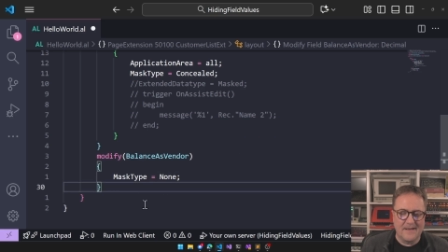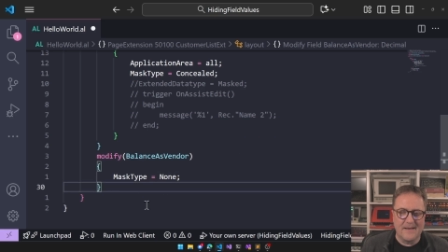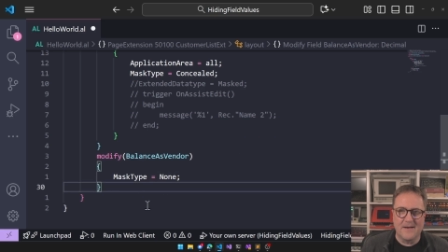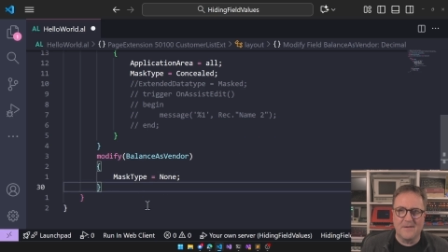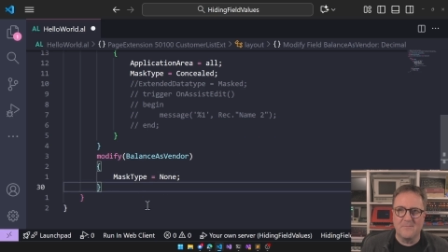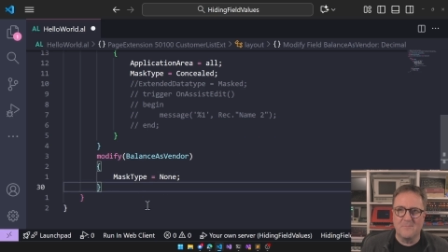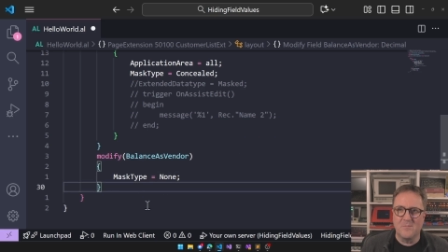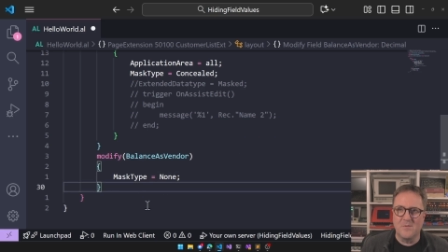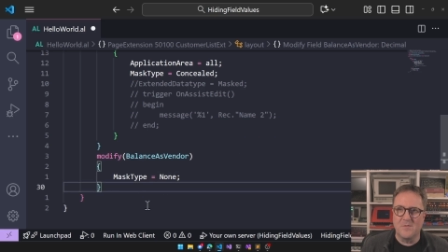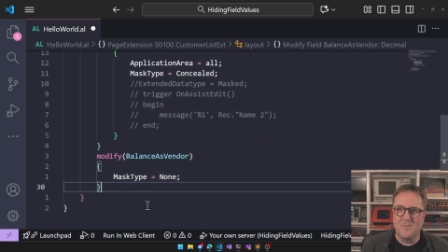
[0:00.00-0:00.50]

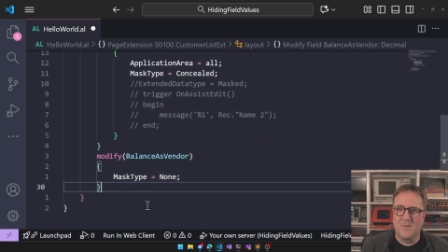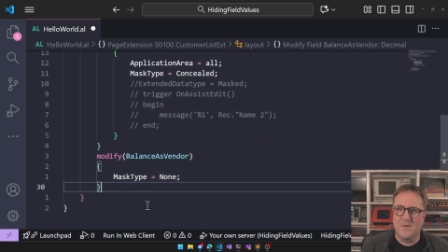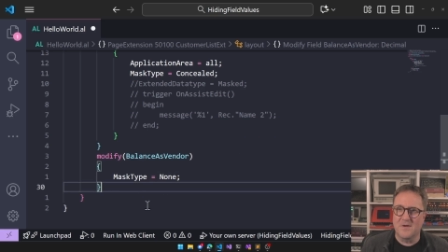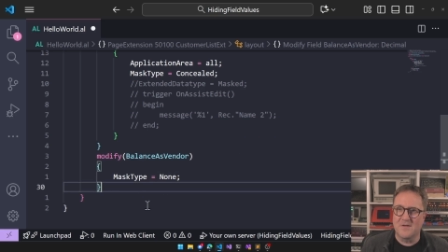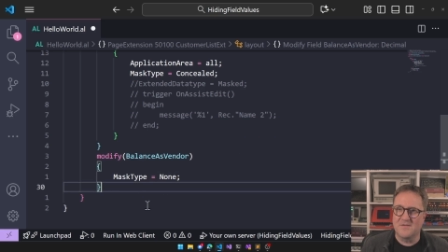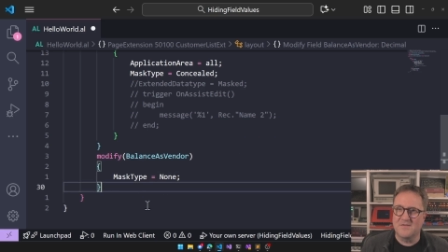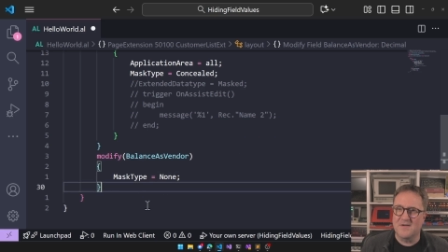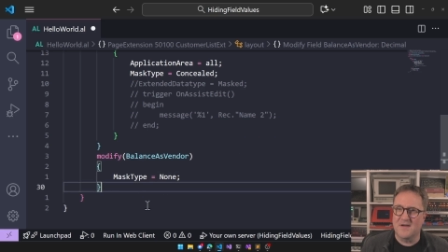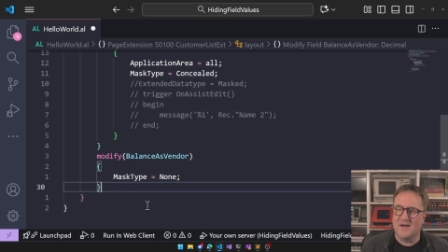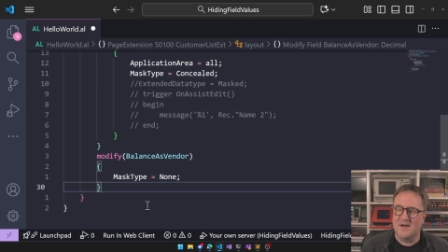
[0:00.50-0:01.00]
then we want
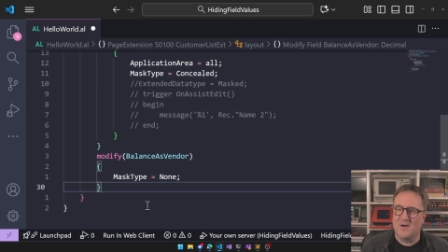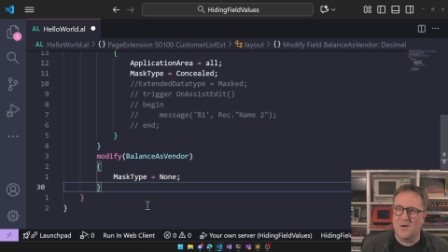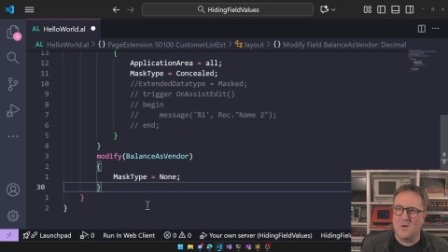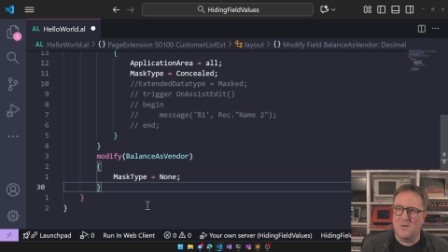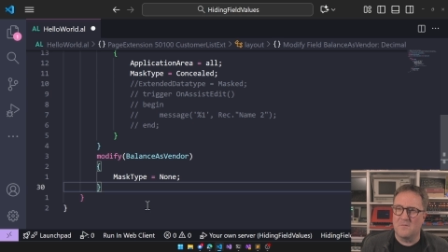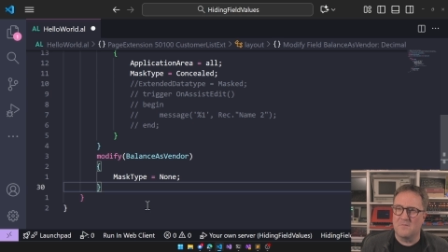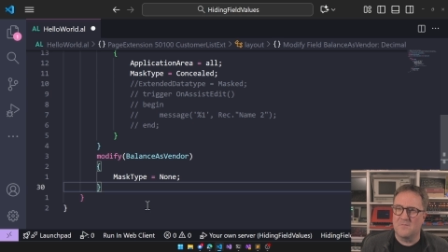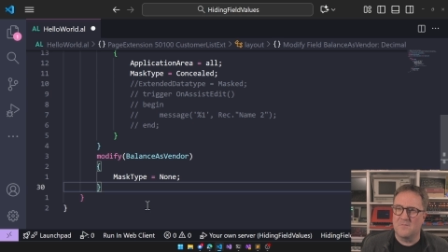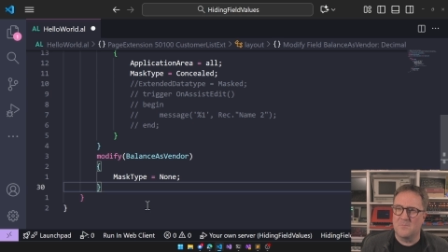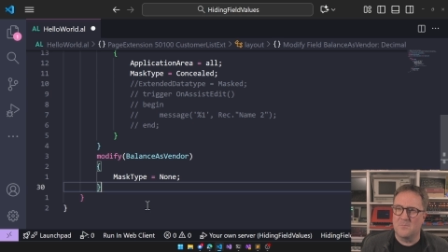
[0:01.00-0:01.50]
to take it
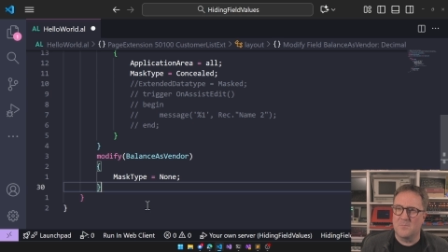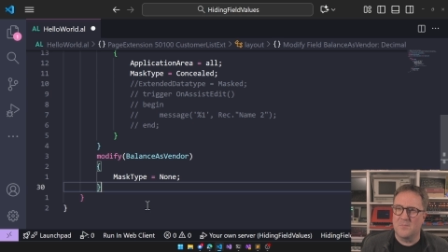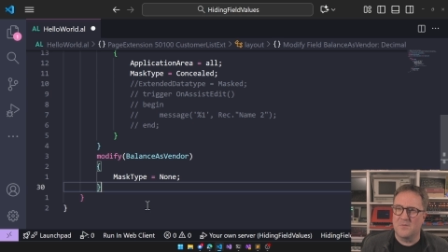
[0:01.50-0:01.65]
off,